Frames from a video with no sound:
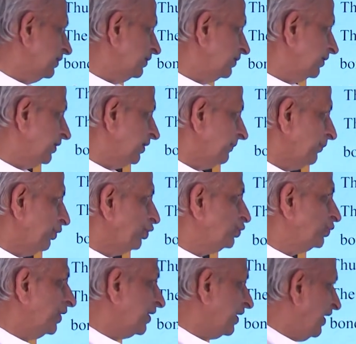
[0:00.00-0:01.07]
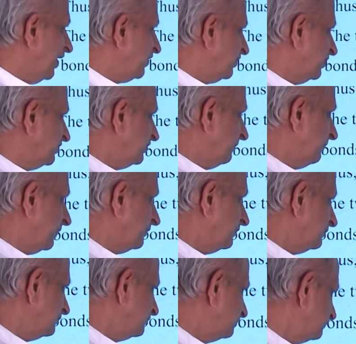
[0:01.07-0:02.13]
the mutual relationship.
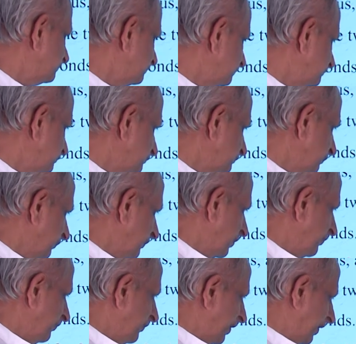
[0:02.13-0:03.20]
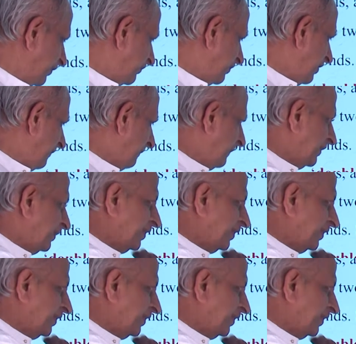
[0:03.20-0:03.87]
For example,